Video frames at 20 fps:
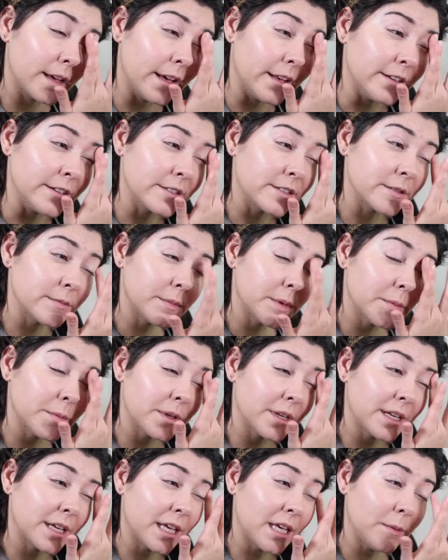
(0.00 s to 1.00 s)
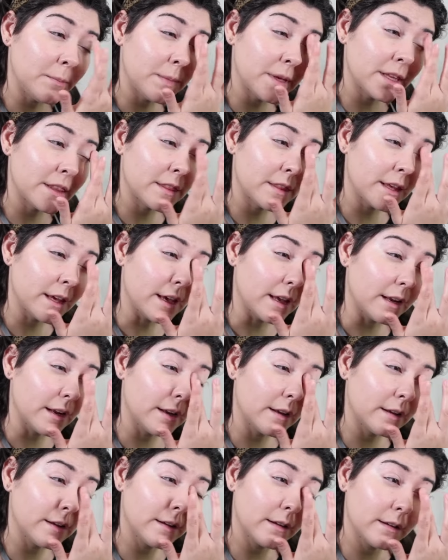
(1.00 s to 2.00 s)
And just remember to keep it thin.
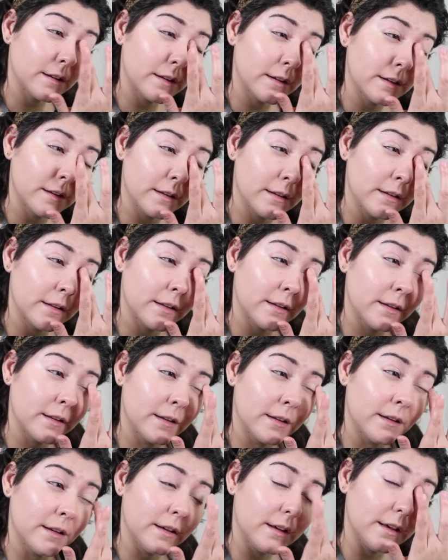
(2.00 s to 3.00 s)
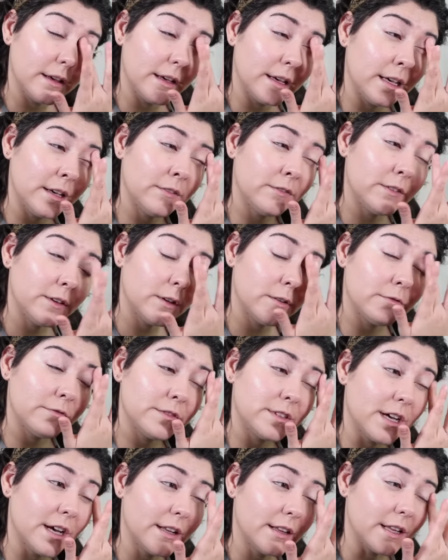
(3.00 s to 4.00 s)
If you've
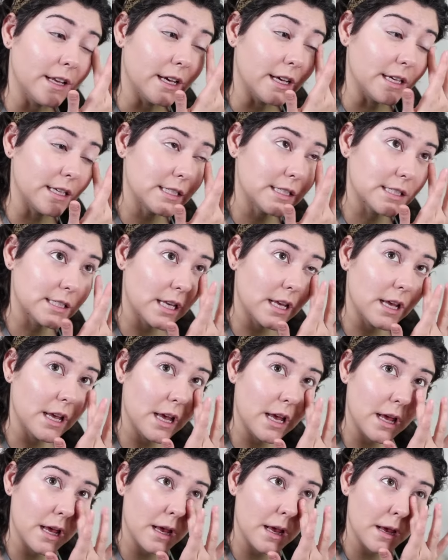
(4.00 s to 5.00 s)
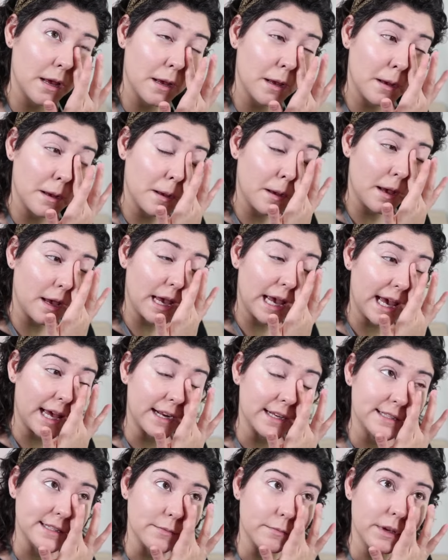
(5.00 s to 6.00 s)
done this and
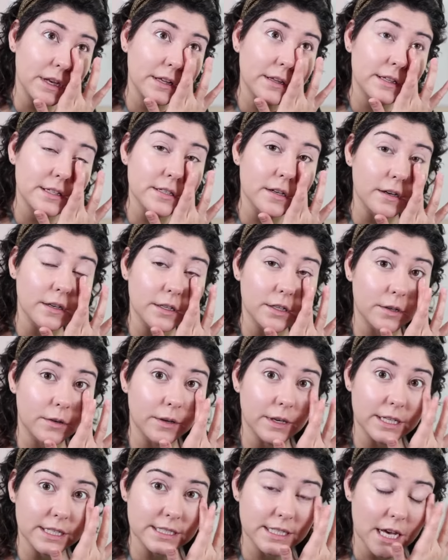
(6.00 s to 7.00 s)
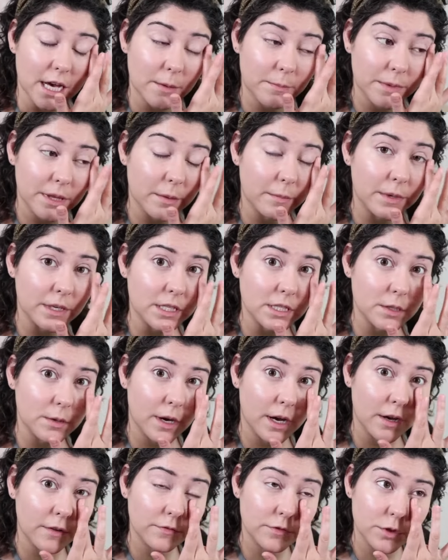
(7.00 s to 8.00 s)
it's immediately starting to crease up, that means you
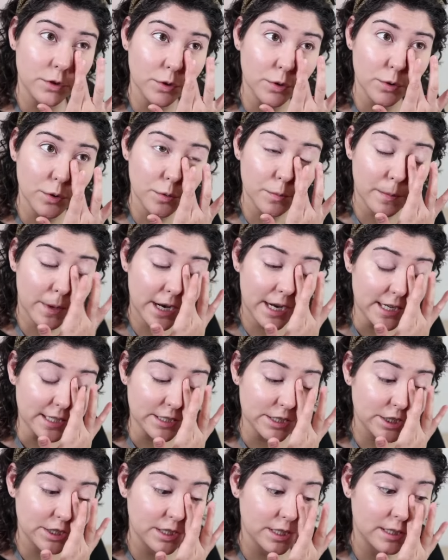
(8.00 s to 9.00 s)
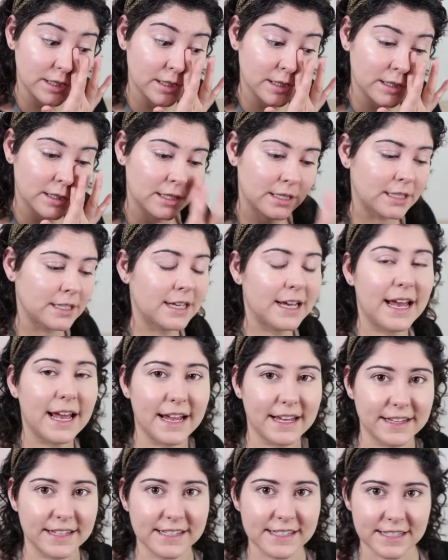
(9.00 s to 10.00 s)
have too much.
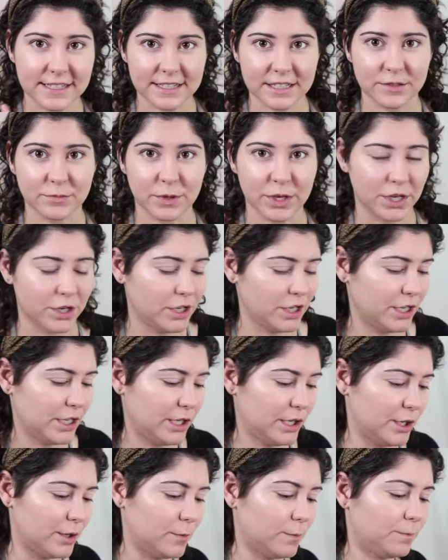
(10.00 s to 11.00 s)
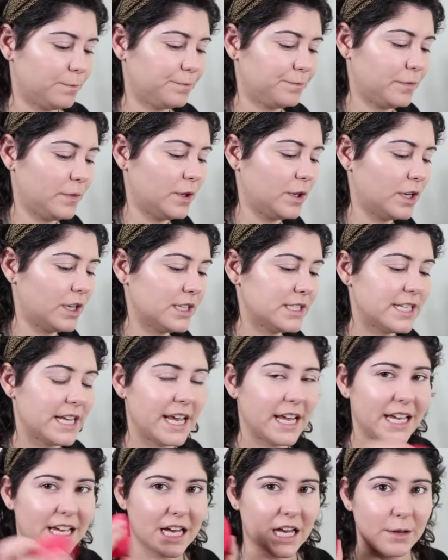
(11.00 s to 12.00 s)
And this is what you're going to do. You're going to
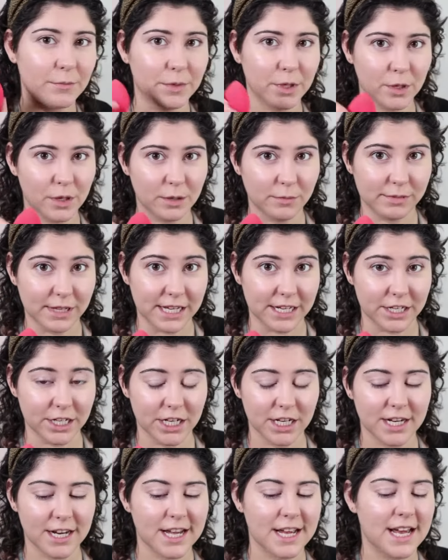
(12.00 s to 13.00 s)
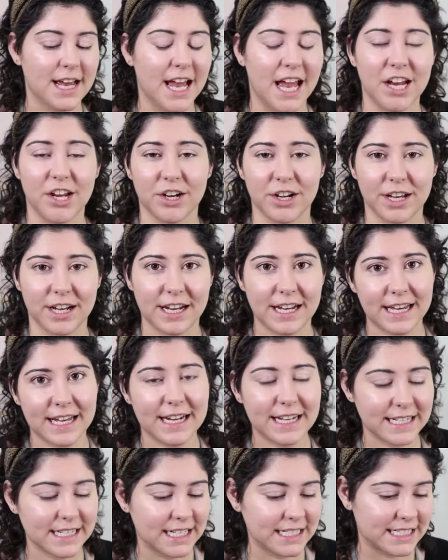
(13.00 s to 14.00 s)
take a beauty blender and you're going to get
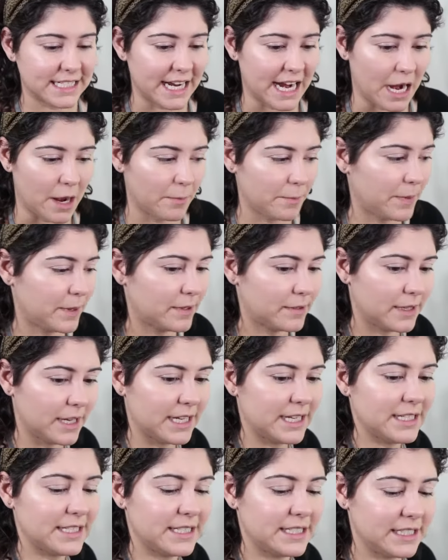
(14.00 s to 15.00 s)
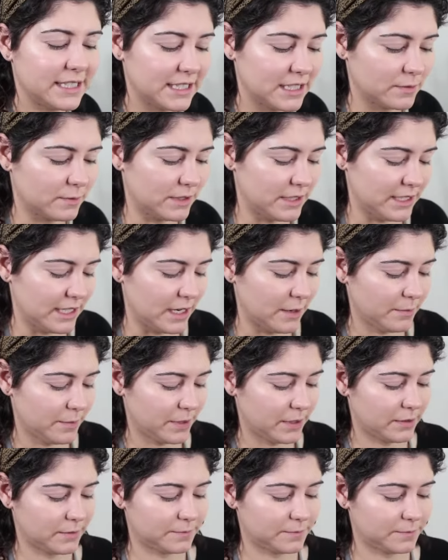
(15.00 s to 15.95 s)
it damp. I need to get this one damp.